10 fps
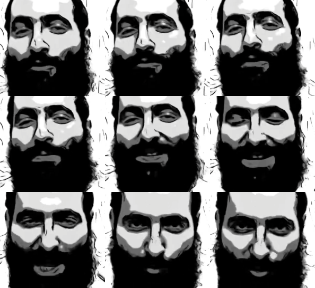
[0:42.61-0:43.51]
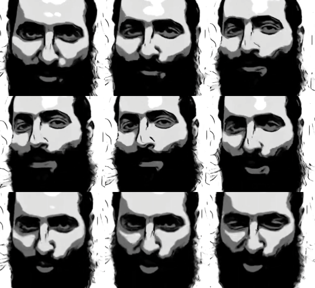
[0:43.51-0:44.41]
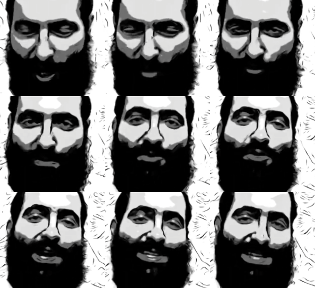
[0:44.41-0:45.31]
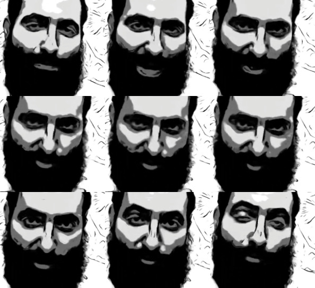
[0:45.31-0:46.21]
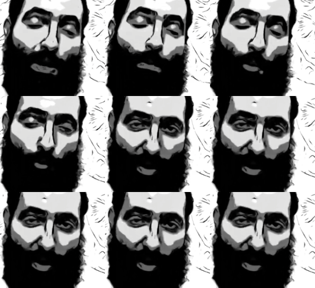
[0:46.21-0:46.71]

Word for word: from the Talmud, from the Midrash, and from different Hasidic masters, and from the Chabad